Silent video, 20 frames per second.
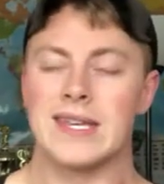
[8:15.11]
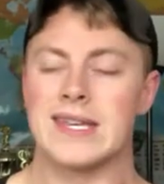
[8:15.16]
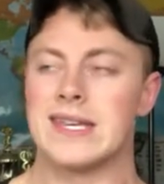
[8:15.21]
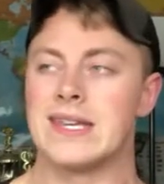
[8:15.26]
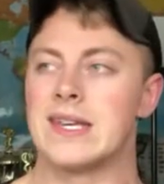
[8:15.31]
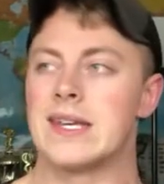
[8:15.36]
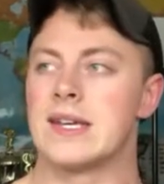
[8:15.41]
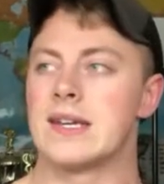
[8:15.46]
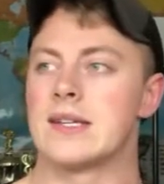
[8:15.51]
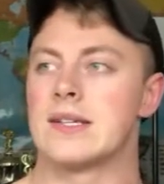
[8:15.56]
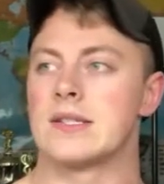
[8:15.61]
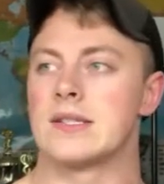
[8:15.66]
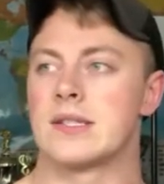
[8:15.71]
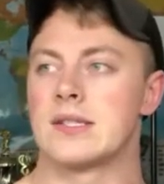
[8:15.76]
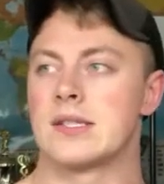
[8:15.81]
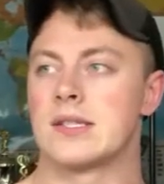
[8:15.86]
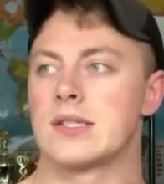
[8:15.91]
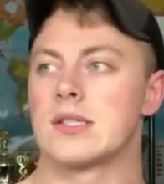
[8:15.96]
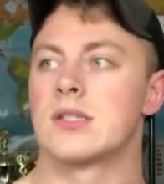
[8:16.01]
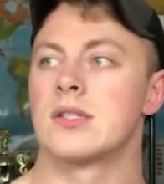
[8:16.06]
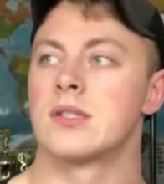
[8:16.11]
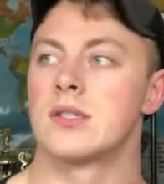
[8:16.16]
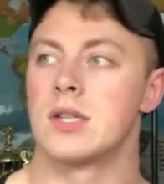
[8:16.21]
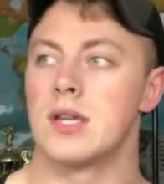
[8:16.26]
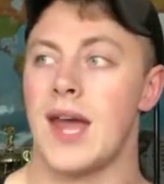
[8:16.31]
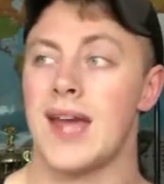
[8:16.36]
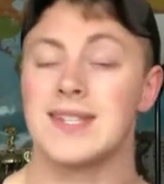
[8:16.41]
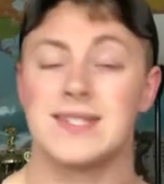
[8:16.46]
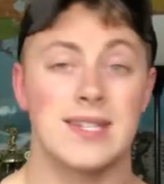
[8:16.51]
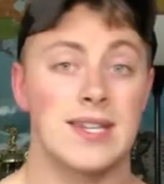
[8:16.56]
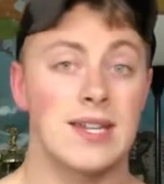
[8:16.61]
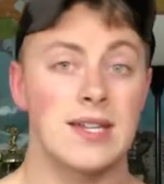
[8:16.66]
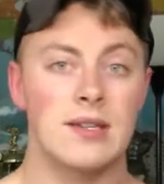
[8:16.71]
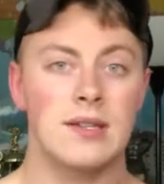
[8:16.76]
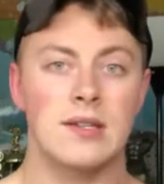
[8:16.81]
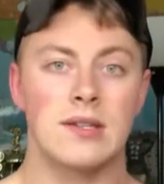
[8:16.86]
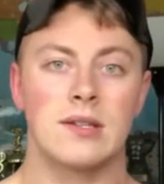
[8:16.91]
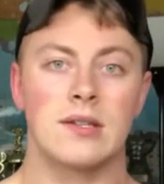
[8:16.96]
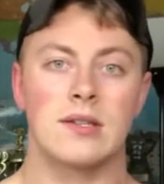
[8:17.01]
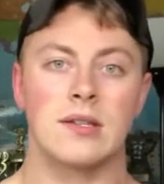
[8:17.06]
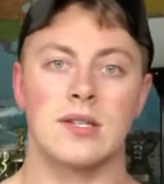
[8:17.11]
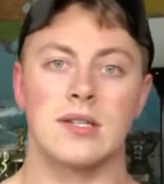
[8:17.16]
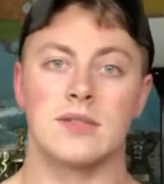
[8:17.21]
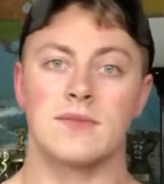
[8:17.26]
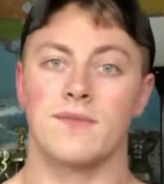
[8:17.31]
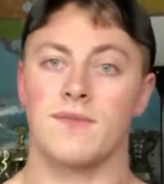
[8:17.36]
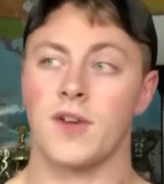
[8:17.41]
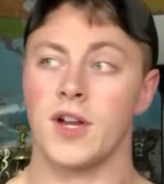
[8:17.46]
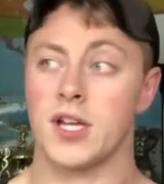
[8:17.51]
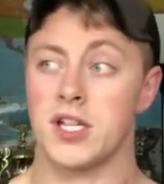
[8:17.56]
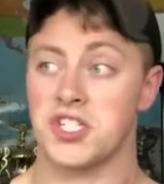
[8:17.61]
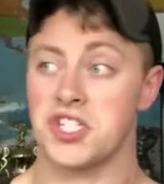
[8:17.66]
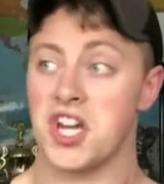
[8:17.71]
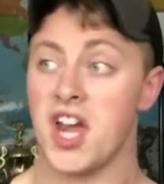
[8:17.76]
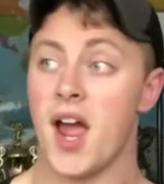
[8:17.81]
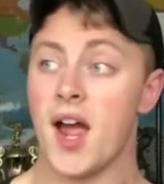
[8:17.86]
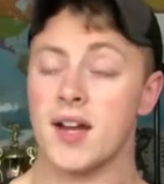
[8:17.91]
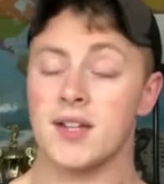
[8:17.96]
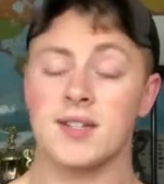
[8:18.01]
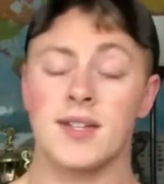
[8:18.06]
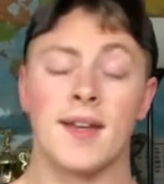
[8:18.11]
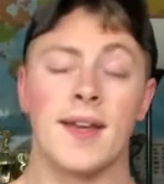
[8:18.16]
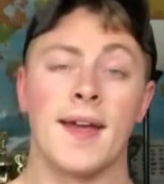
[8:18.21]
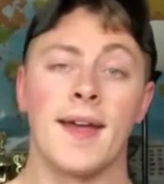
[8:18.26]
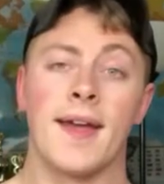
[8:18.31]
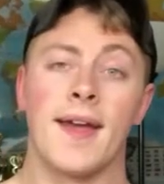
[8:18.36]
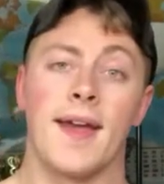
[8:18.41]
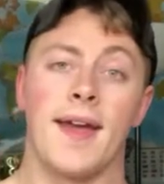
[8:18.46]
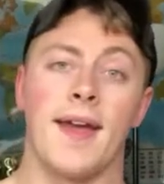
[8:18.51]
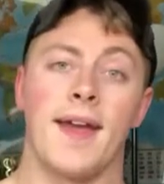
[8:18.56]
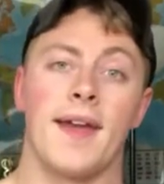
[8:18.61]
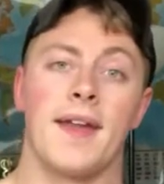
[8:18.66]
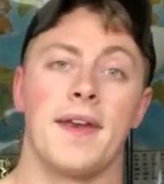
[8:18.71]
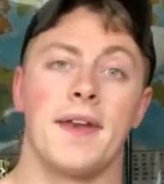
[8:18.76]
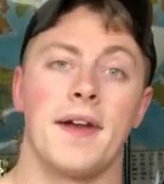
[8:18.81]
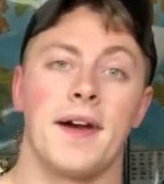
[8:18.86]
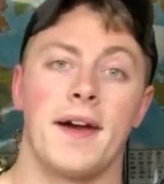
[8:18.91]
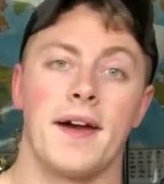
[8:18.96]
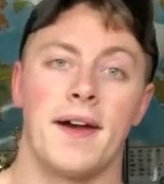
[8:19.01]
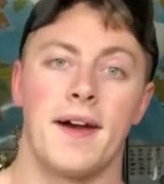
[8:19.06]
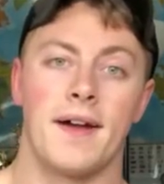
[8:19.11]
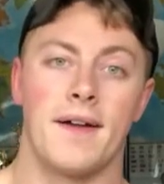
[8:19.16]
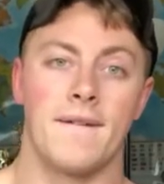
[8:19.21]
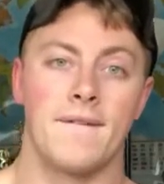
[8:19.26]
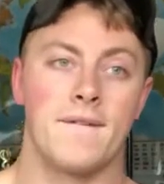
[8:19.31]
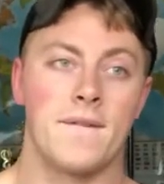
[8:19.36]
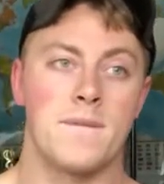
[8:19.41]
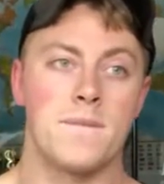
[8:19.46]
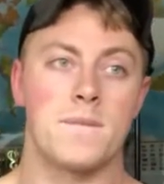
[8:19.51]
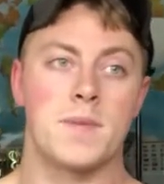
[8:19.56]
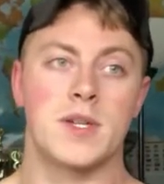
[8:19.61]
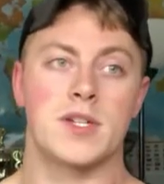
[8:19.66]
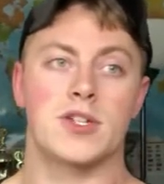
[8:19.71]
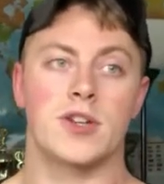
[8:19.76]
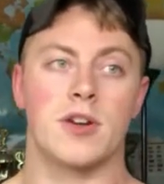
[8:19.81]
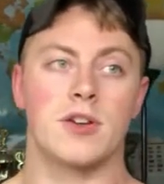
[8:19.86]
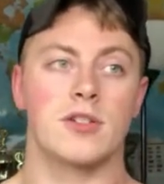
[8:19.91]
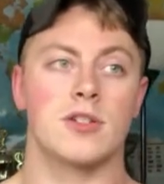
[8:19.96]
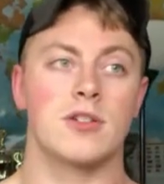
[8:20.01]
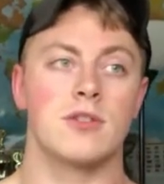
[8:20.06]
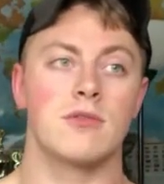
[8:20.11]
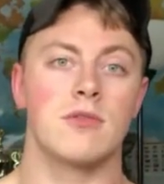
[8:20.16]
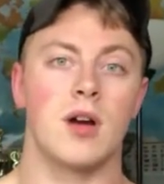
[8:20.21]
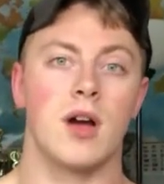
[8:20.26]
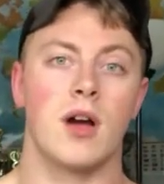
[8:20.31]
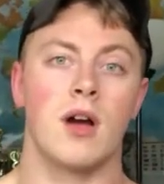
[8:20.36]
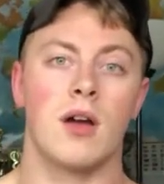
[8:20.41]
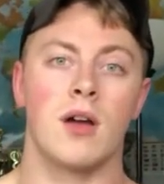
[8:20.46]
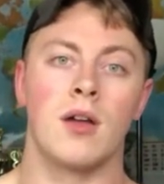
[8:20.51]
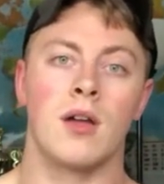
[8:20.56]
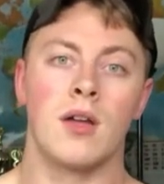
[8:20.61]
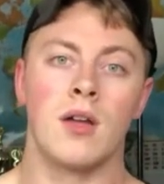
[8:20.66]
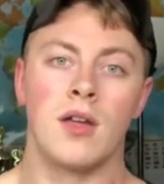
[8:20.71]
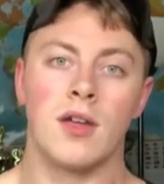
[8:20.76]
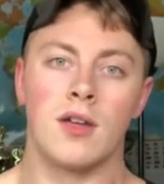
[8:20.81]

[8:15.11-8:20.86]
He is nineteen, he's freaking jacked, and uh, be sure to uh,